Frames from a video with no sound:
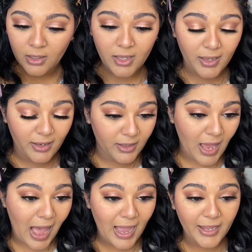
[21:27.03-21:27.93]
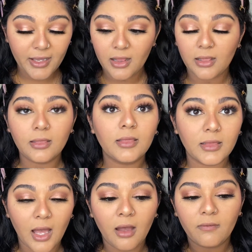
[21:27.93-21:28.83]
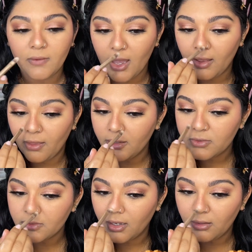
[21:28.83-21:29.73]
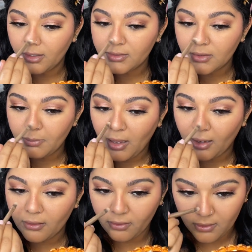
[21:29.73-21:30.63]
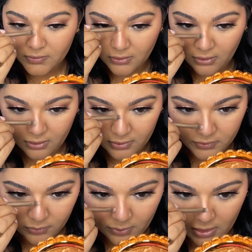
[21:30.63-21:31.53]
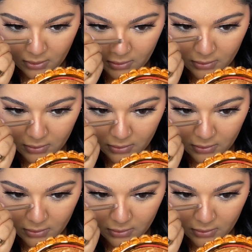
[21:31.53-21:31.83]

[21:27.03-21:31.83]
And I love highlight, so I like to pack this on as well.